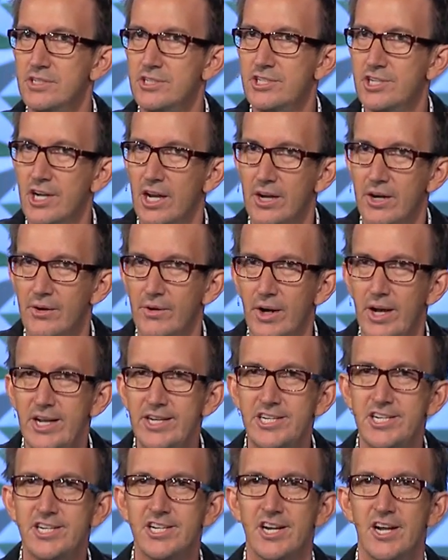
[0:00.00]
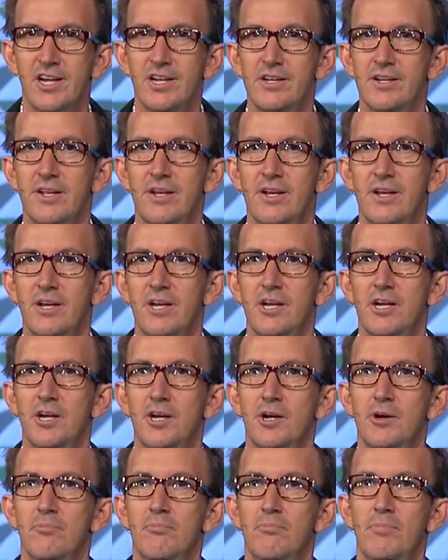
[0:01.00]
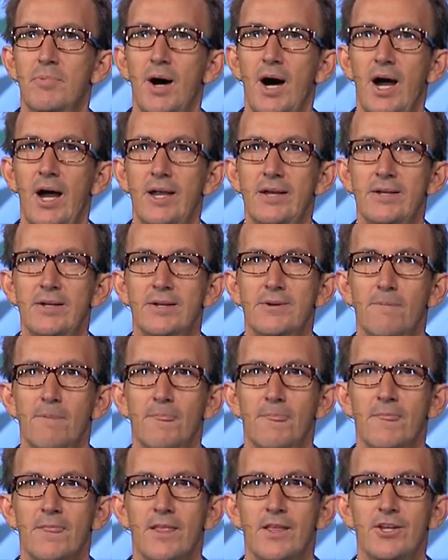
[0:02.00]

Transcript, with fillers: generation, but